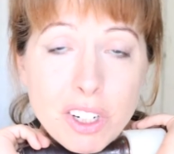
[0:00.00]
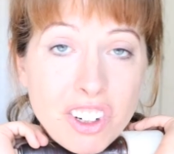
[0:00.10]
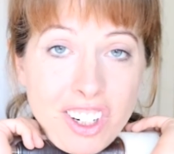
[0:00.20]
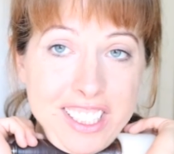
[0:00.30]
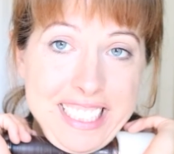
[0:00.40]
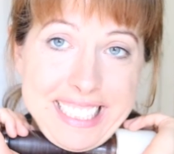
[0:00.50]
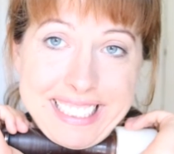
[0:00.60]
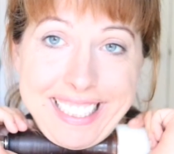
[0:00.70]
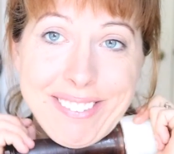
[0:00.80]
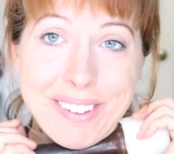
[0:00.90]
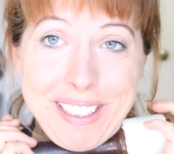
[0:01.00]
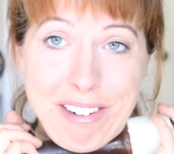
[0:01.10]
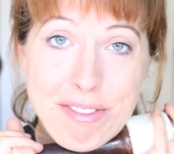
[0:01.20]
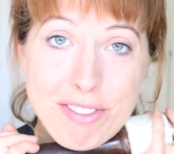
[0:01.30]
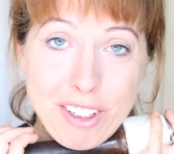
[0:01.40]
honestly, when
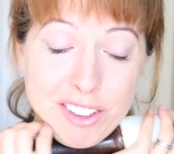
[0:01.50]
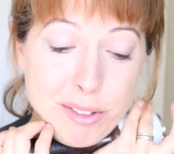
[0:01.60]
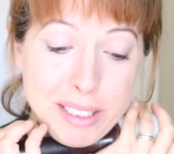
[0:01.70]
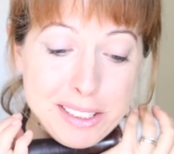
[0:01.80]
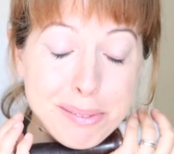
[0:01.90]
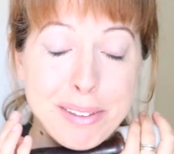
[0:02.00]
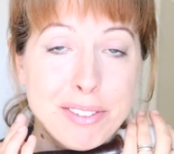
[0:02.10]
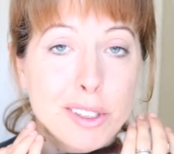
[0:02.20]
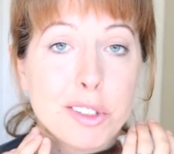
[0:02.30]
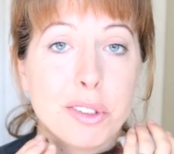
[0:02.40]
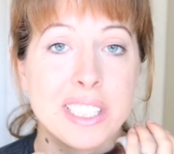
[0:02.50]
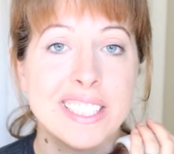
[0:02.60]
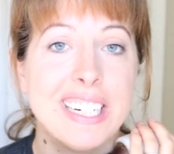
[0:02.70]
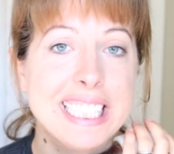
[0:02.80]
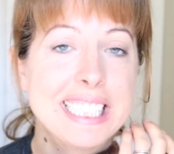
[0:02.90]
I first went to my first tooling
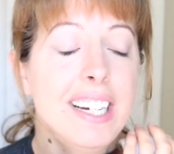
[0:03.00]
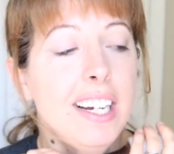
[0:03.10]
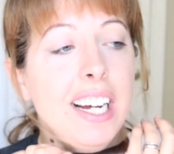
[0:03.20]
class,